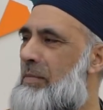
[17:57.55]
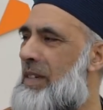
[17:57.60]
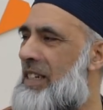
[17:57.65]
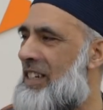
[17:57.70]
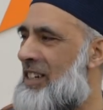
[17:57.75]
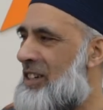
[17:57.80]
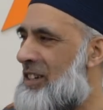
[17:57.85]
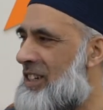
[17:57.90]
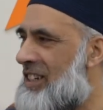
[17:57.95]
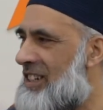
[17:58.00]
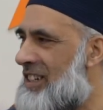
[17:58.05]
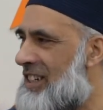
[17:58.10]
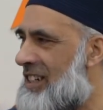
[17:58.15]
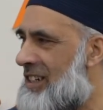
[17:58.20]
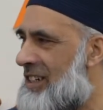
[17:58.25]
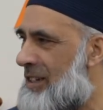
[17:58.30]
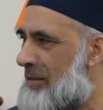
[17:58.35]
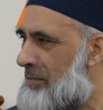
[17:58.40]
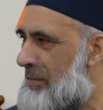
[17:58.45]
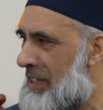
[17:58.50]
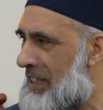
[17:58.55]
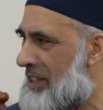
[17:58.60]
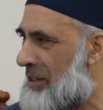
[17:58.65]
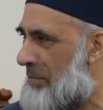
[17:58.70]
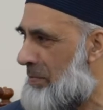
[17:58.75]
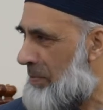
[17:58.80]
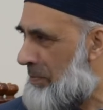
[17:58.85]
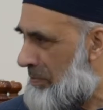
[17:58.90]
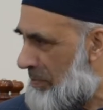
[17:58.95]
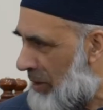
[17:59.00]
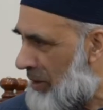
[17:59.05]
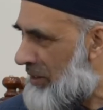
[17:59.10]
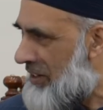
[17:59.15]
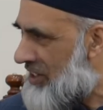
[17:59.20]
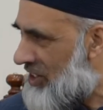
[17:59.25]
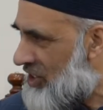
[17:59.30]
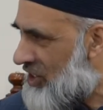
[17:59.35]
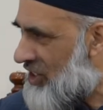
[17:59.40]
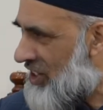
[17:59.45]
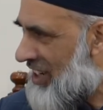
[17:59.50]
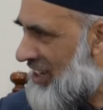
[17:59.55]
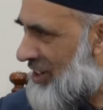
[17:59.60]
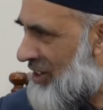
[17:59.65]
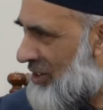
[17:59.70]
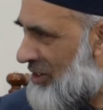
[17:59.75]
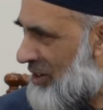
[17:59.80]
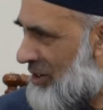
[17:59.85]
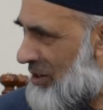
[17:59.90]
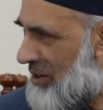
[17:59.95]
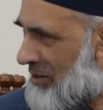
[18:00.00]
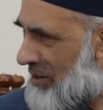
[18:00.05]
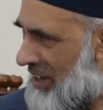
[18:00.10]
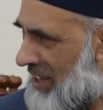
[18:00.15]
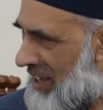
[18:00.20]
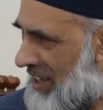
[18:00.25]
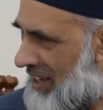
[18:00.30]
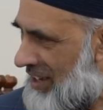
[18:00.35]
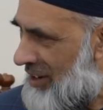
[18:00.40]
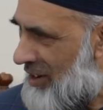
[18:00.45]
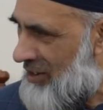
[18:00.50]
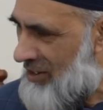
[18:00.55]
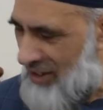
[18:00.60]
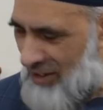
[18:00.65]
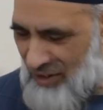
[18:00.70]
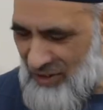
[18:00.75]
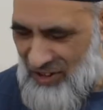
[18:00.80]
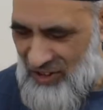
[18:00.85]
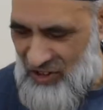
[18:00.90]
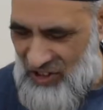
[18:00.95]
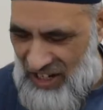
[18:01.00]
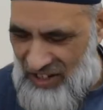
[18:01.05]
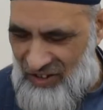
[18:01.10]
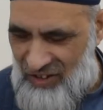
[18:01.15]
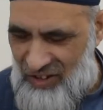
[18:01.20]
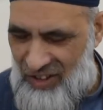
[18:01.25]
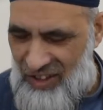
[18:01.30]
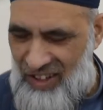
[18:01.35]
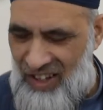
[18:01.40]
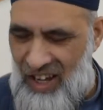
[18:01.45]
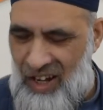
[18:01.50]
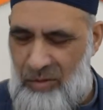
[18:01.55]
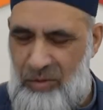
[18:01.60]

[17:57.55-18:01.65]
you know, be the politician or the general.